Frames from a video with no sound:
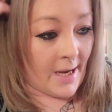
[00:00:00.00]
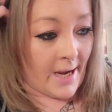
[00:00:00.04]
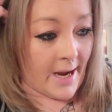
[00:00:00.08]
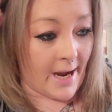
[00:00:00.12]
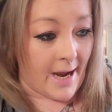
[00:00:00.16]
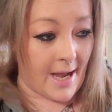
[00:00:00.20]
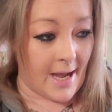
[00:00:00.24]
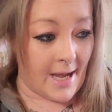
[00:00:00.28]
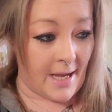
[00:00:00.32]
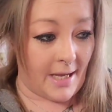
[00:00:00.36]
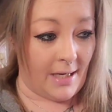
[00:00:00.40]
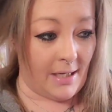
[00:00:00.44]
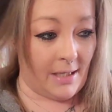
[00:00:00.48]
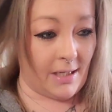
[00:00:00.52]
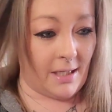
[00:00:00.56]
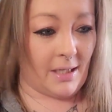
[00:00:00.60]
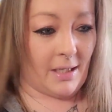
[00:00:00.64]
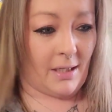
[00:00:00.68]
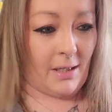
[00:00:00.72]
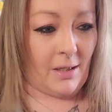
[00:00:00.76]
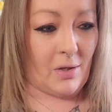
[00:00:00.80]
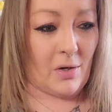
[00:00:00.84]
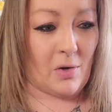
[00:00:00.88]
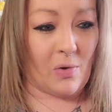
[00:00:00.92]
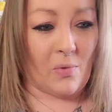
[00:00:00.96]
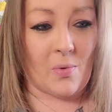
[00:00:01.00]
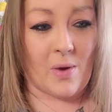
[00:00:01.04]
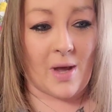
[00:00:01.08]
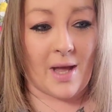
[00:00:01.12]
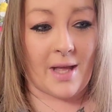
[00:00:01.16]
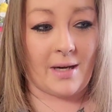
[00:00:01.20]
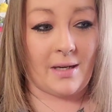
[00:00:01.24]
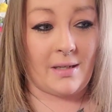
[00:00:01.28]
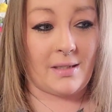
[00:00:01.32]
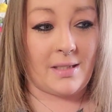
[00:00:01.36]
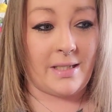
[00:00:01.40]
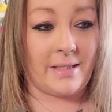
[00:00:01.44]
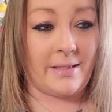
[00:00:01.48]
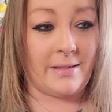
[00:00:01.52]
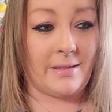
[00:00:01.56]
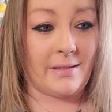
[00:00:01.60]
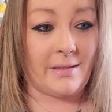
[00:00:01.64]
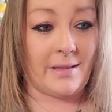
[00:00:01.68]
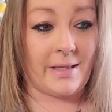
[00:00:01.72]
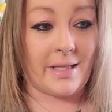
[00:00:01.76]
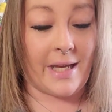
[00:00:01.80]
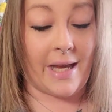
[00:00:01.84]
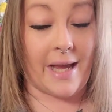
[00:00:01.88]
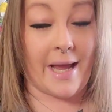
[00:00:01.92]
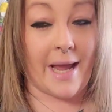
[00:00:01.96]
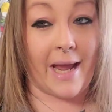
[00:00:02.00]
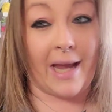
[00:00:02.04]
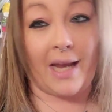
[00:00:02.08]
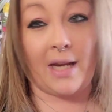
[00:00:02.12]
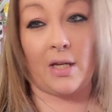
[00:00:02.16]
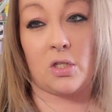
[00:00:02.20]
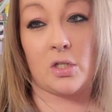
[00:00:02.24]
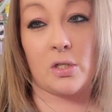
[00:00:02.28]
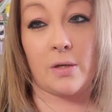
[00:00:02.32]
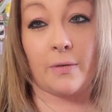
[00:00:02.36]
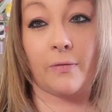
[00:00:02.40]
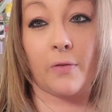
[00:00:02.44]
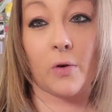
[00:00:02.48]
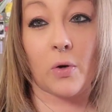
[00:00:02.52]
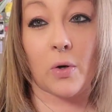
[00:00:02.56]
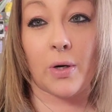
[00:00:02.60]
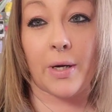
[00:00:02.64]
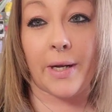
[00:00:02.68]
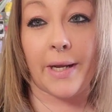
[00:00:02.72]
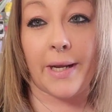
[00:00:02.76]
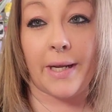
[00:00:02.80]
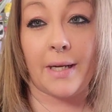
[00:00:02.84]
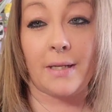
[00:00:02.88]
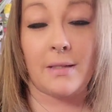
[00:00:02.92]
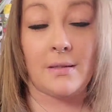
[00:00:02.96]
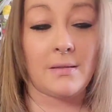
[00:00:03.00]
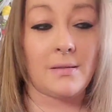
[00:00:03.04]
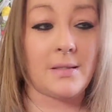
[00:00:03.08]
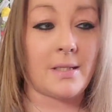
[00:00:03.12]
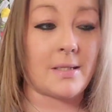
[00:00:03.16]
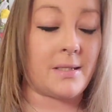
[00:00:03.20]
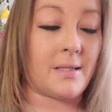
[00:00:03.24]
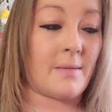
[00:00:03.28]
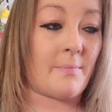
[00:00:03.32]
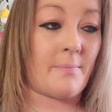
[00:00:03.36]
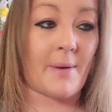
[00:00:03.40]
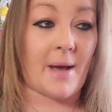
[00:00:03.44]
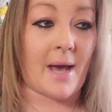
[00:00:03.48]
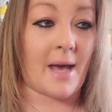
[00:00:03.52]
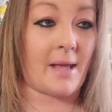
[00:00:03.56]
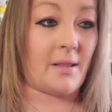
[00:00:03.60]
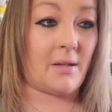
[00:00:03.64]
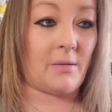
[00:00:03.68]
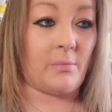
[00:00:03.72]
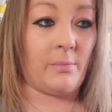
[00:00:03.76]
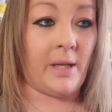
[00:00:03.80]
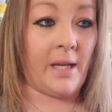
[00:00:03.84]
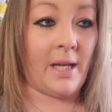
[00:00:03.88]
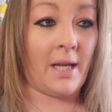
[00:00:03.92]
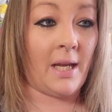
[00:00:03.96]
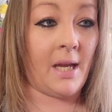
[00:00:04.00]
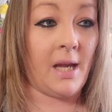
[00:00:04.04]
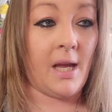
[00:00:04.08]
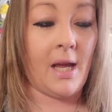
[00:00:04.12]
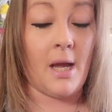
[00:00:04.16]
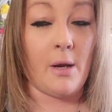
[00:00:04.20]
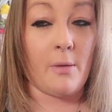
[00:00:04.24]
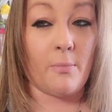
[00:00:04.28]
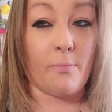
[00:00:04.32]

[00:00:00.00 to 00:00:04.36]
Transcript: And you know what? The age 40 doesn't bother me.